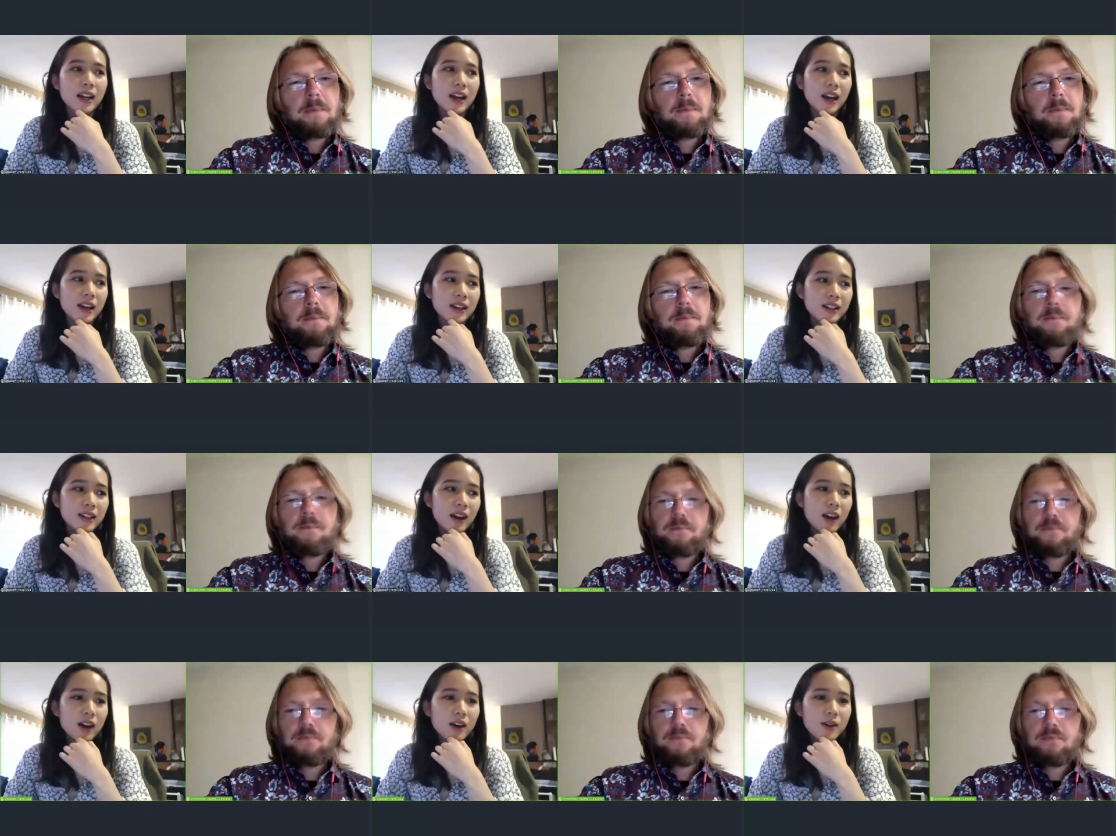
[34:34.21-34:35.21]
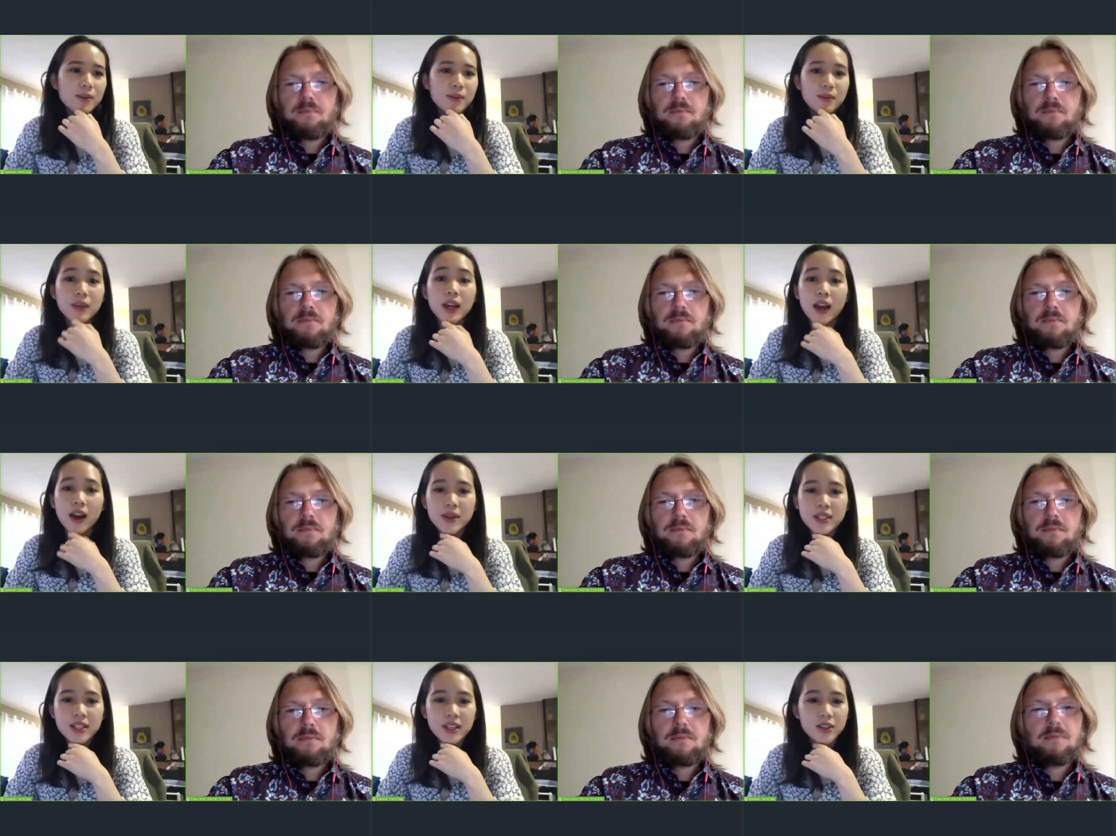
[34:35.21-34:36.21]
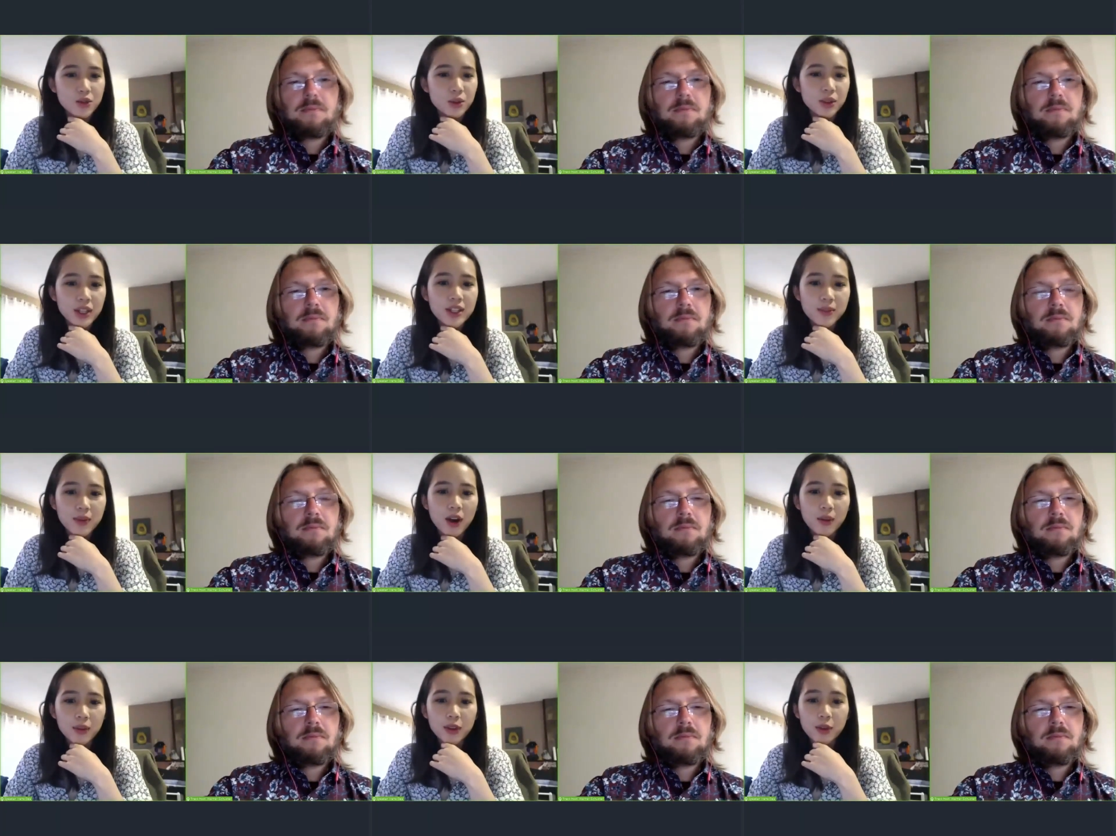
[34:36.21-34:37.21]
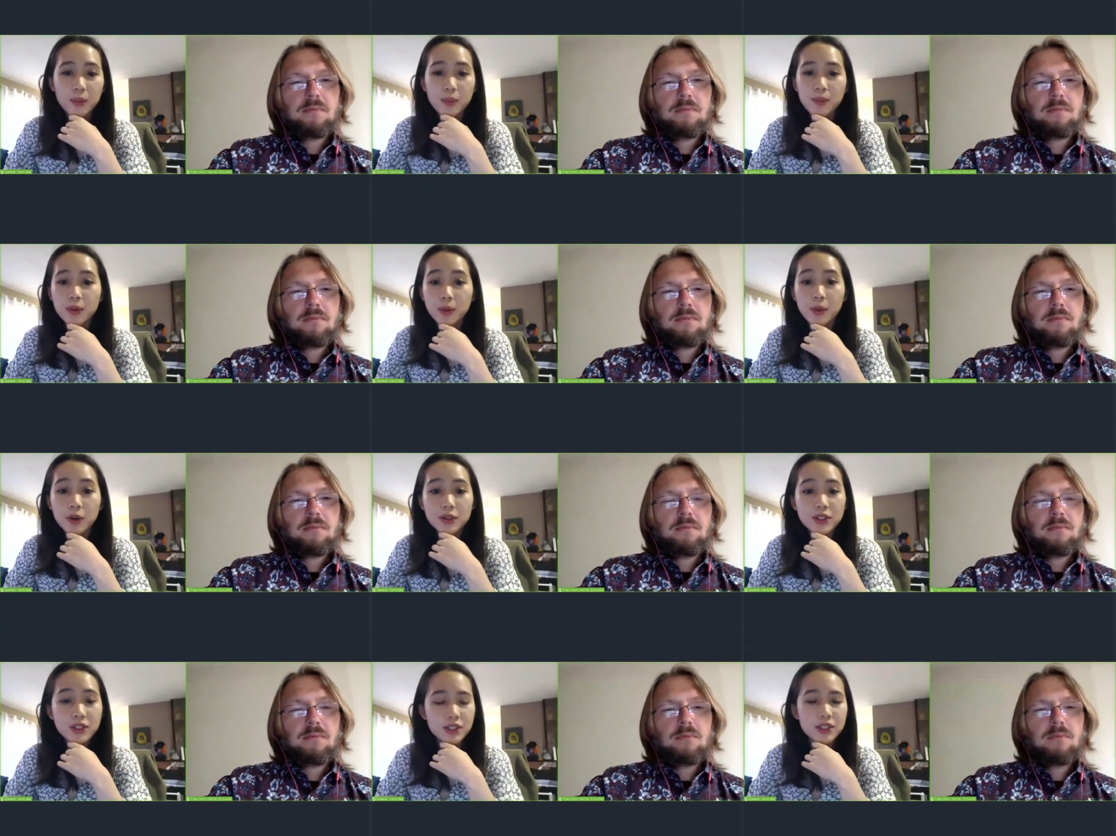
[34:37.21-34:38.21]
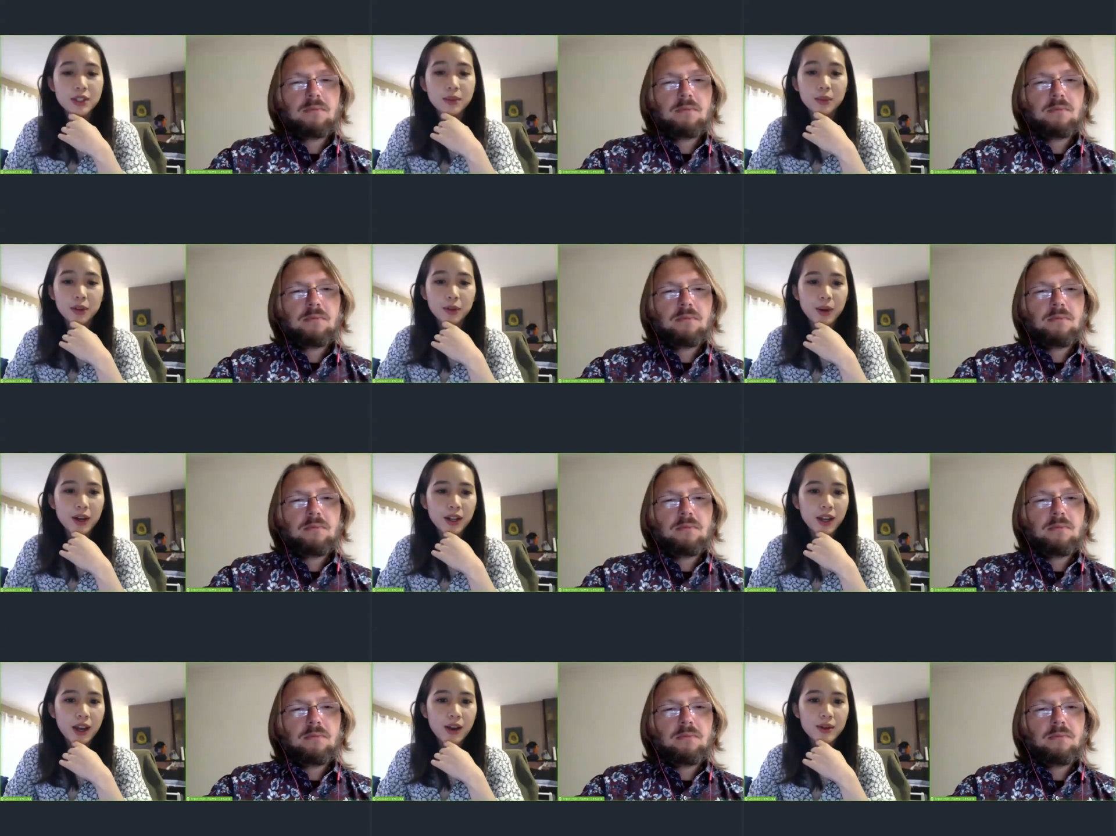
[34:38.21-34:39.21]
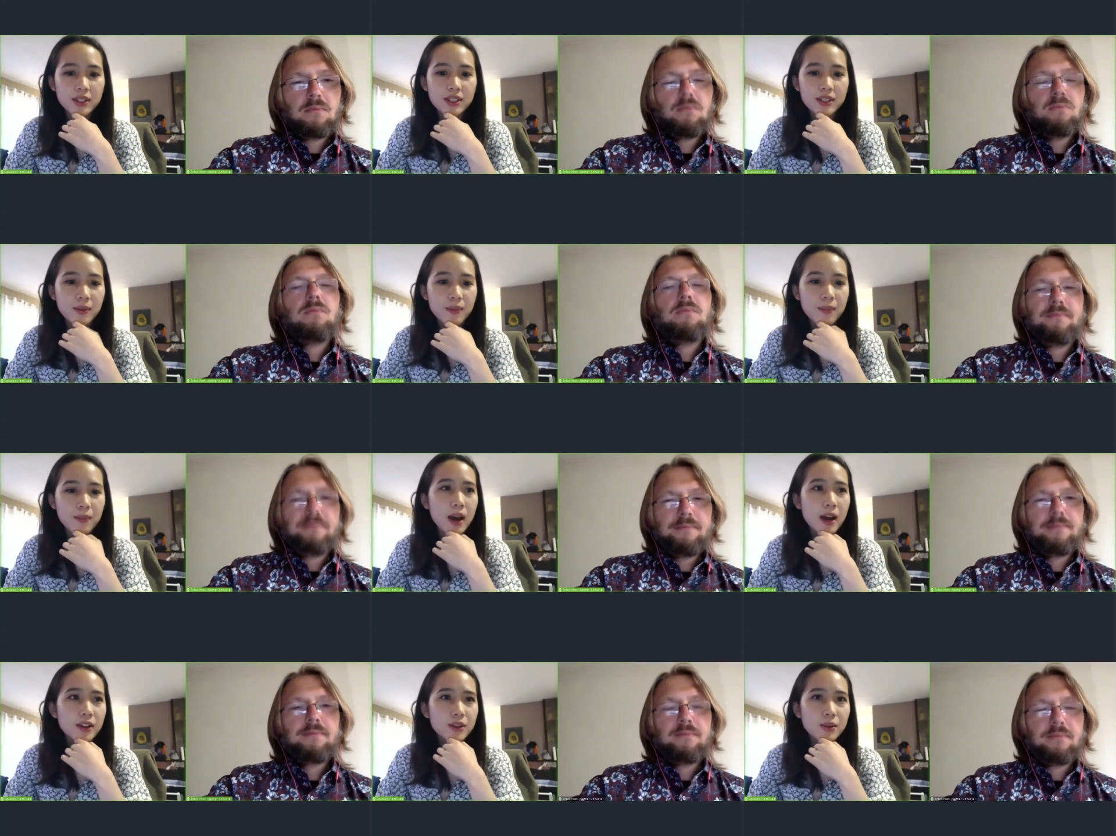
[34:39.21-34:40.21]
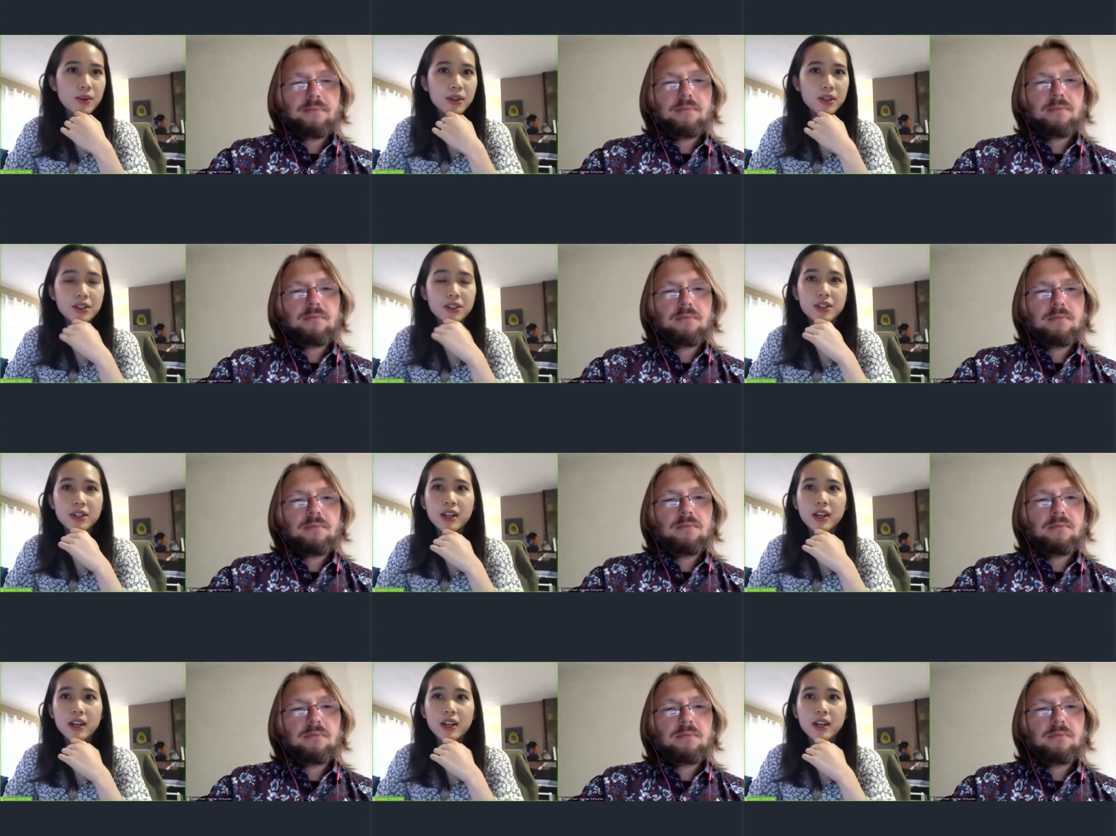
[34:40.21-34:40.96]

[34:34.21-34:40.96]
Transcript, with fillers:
Speaker 1: yeah. Um, yeah, I would say Julia is probably the, the most similar one. I would say PyTorch.